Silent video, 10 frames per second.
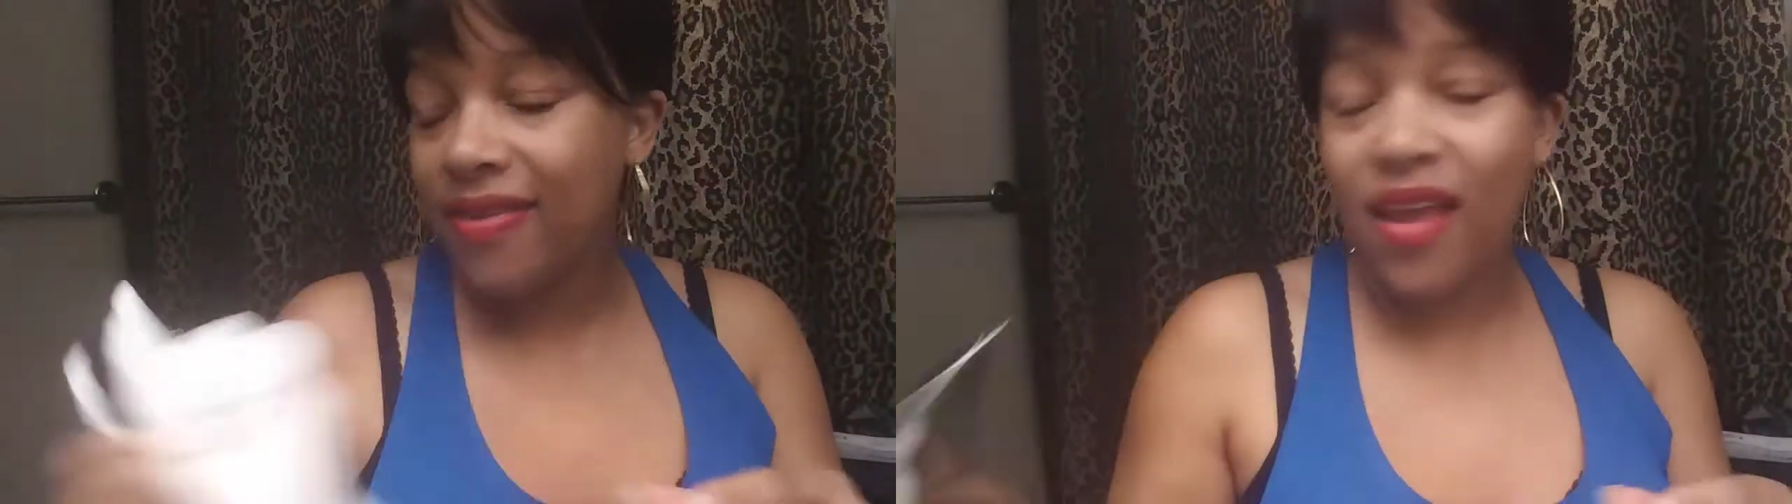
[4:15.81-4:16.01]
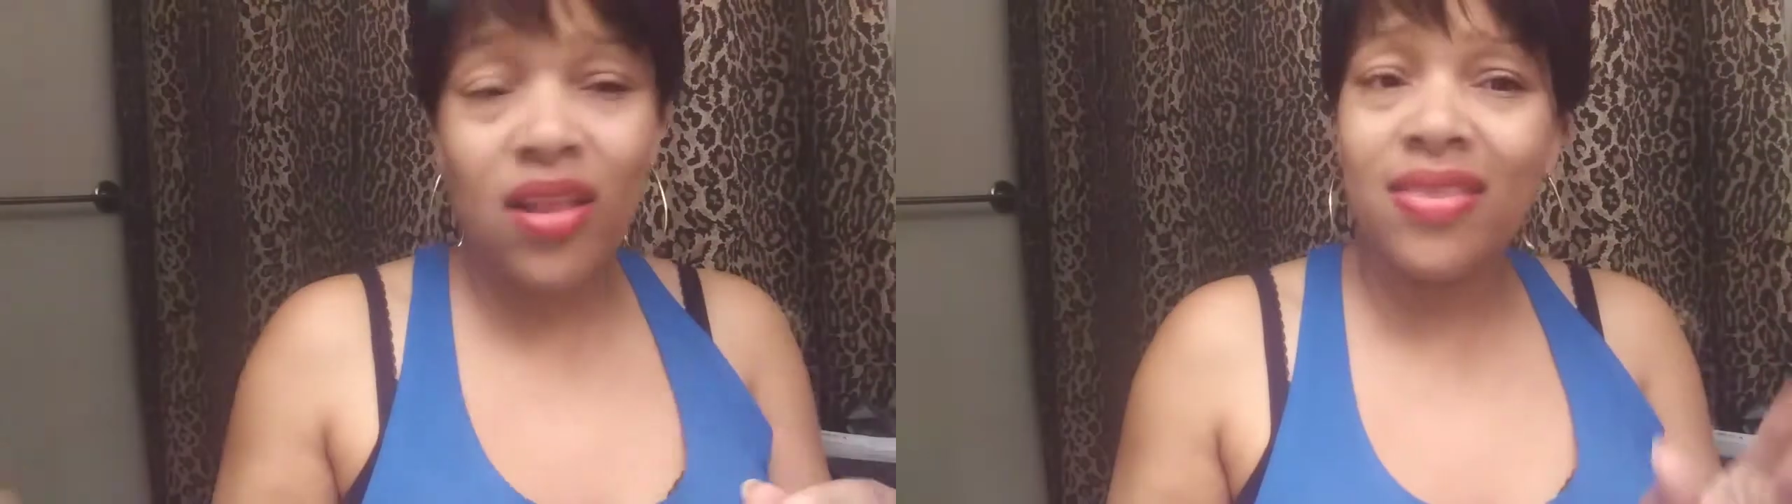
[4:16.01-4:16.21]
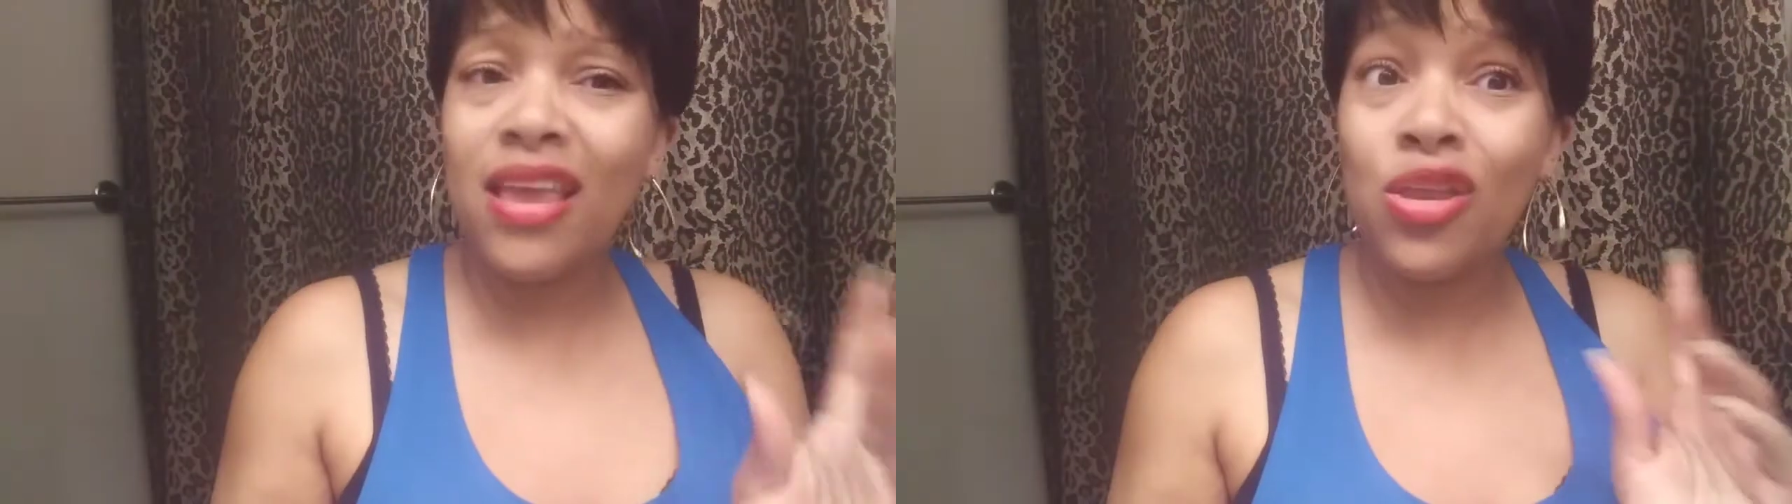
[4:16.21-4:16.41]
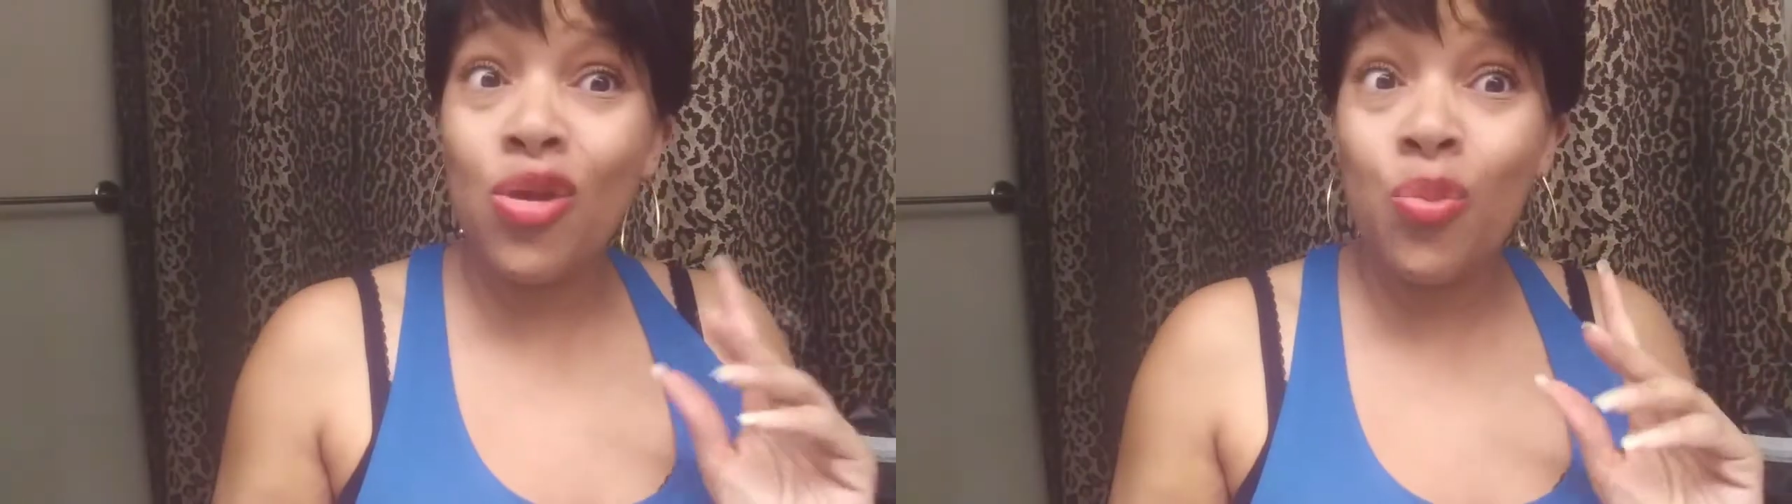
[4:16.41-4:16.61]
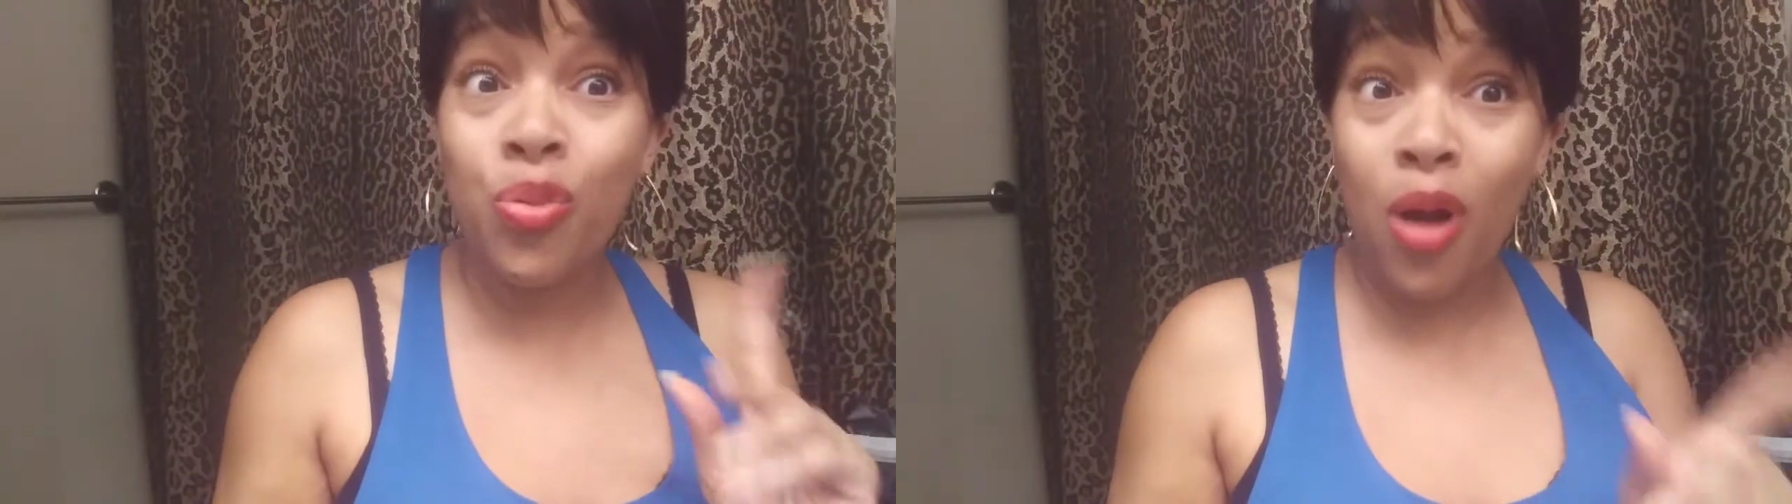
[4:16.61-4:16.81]
The only thing
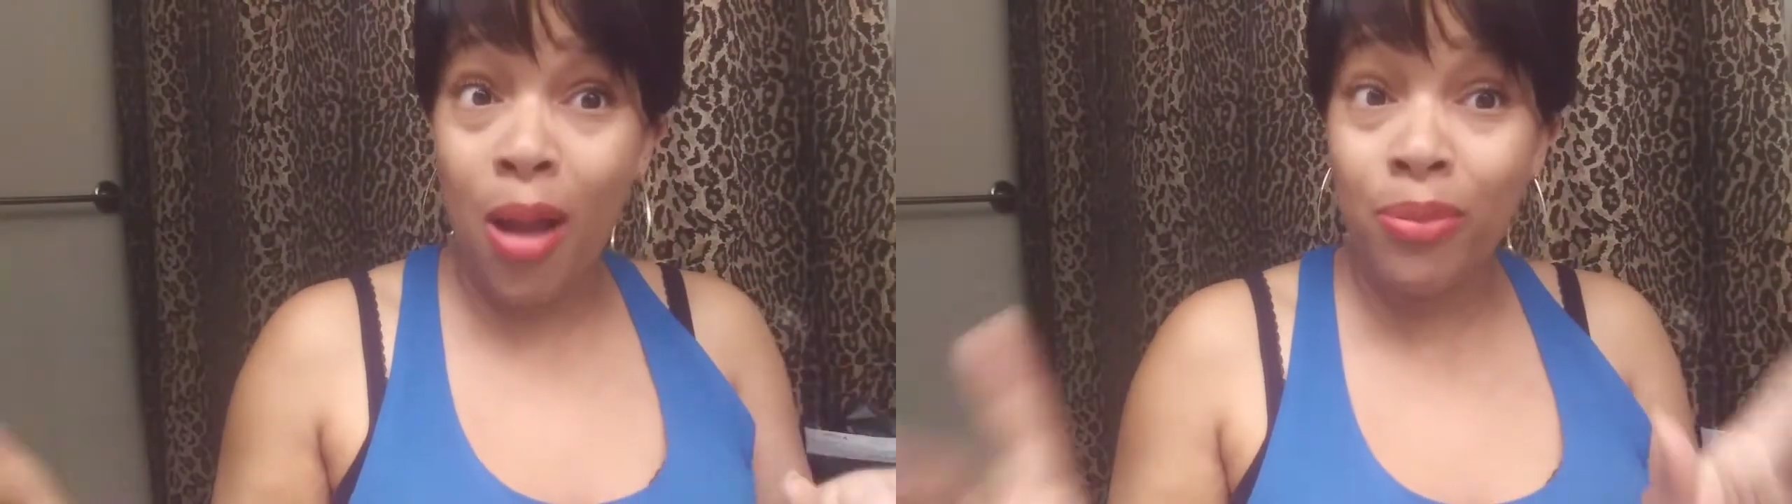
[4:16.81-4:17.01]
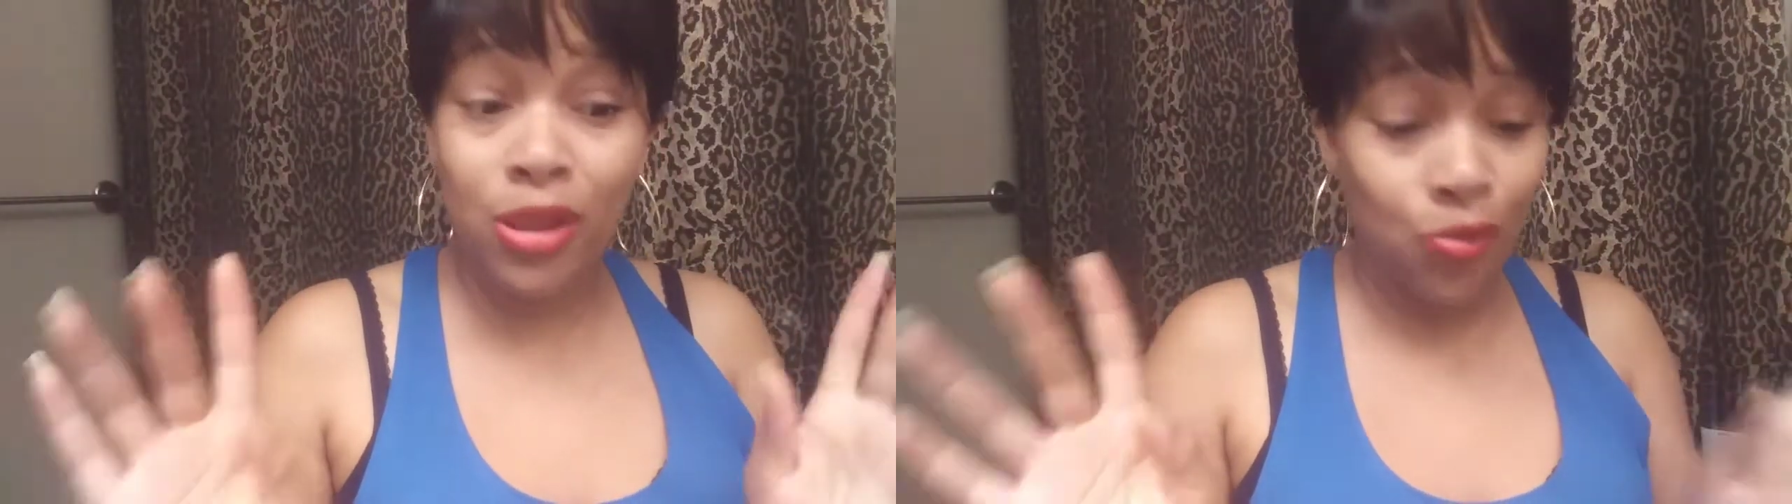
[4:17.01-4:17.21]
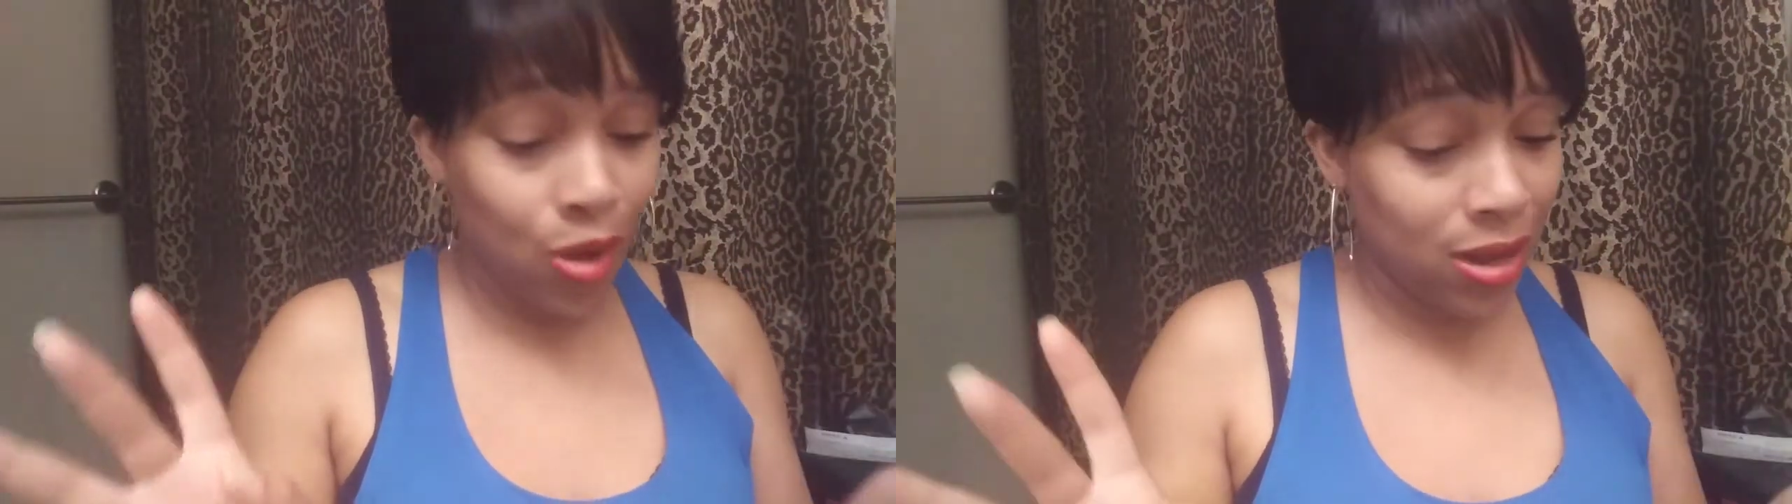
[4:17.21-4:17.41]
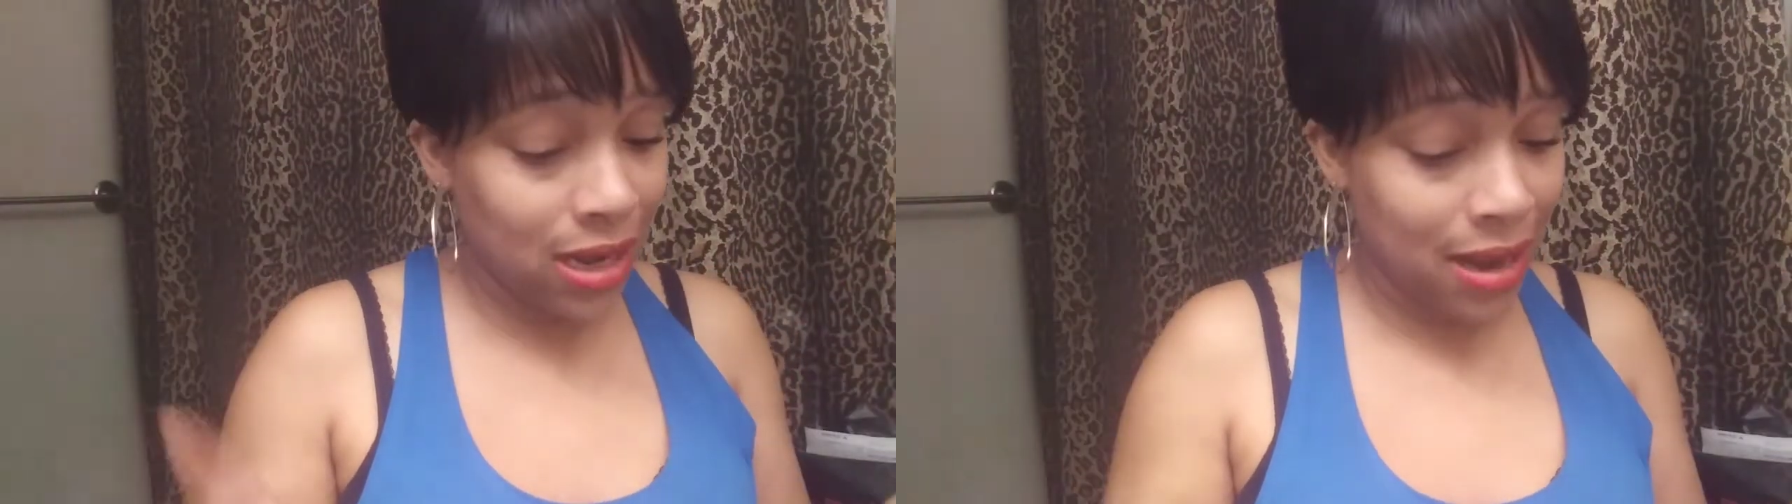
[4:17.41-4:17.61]
you probably want,